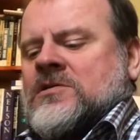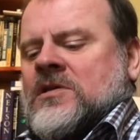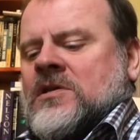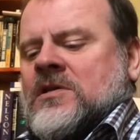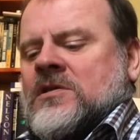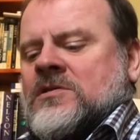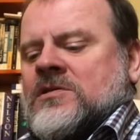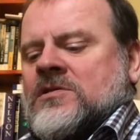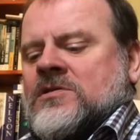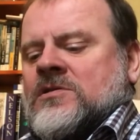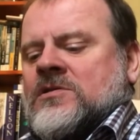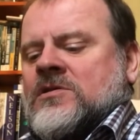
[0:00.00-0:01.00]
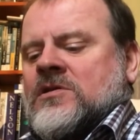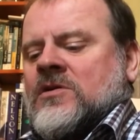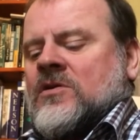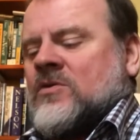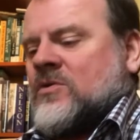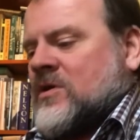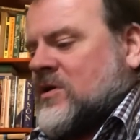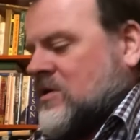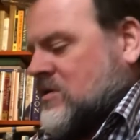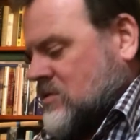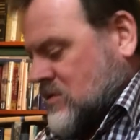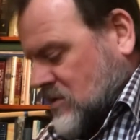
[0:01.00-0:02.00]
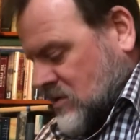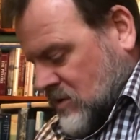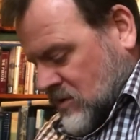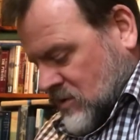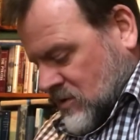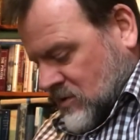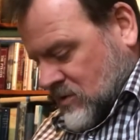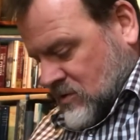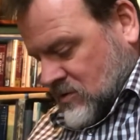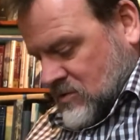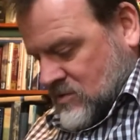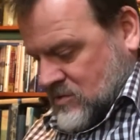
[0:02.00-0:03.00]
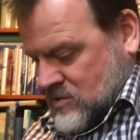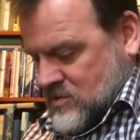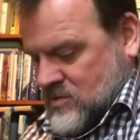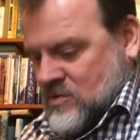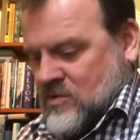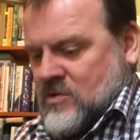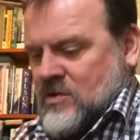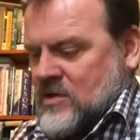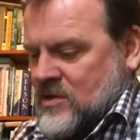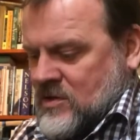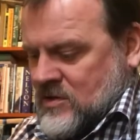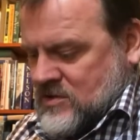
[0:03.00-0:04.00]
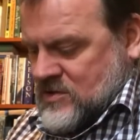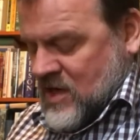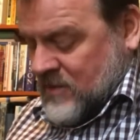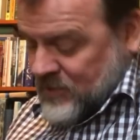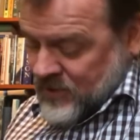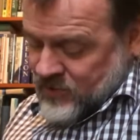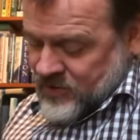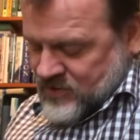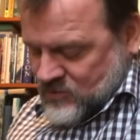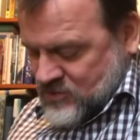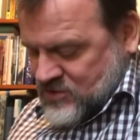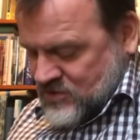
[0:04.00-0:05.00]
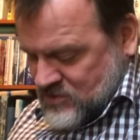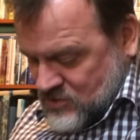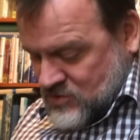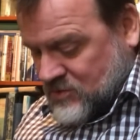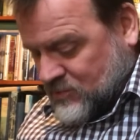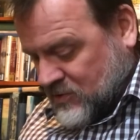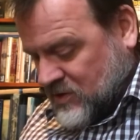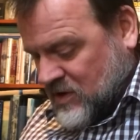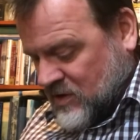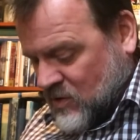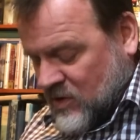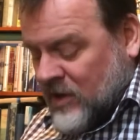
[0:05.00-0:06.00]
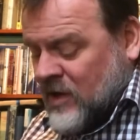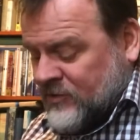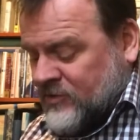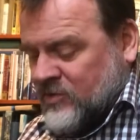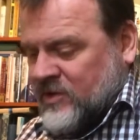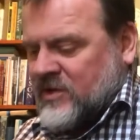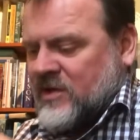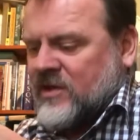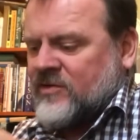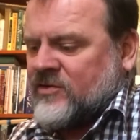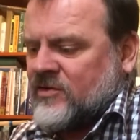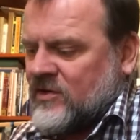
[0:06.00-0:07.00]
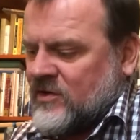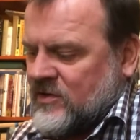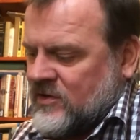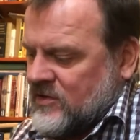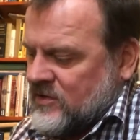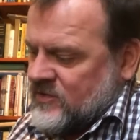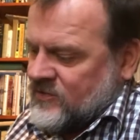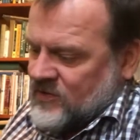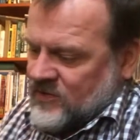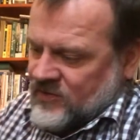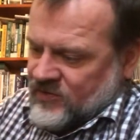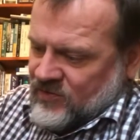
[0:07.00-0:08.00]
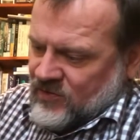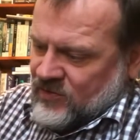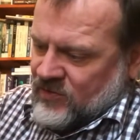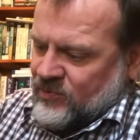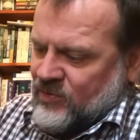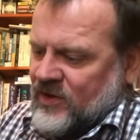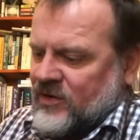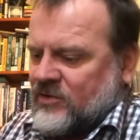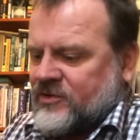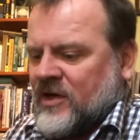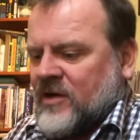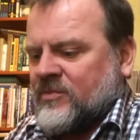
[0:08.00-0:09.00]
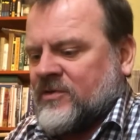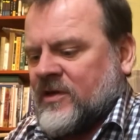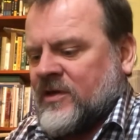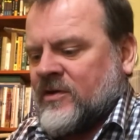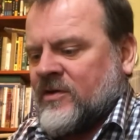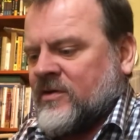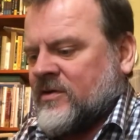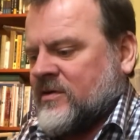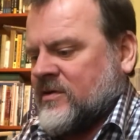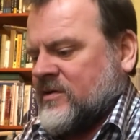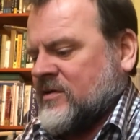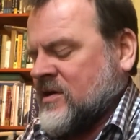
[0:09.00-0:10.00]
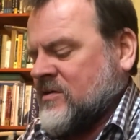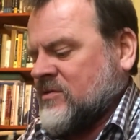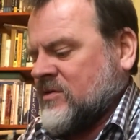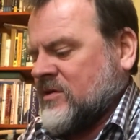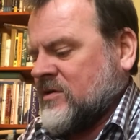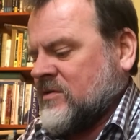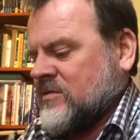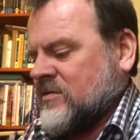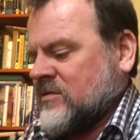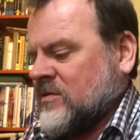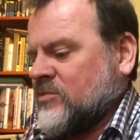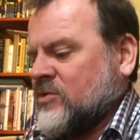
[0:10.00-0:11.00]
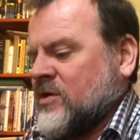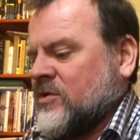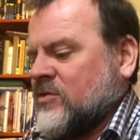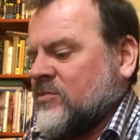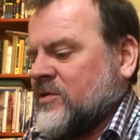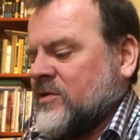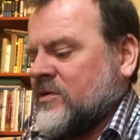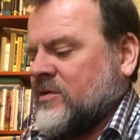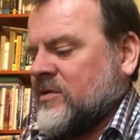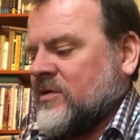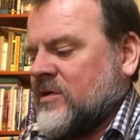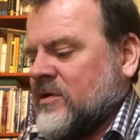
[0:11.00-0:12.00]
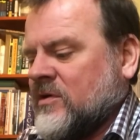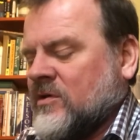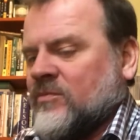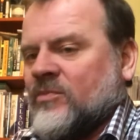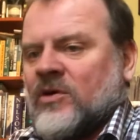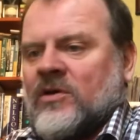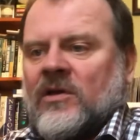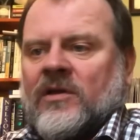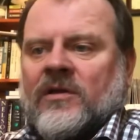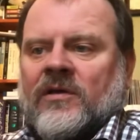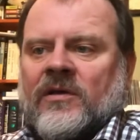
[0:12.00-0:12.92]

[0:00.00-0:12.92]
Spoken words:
I think this is 2, yeah. So, yeah, it's Hyperion, which is usually pretty high quality. Oh, it's 3 discs. It's got this little libretto type thing, or not really a libretto, but a little booklet.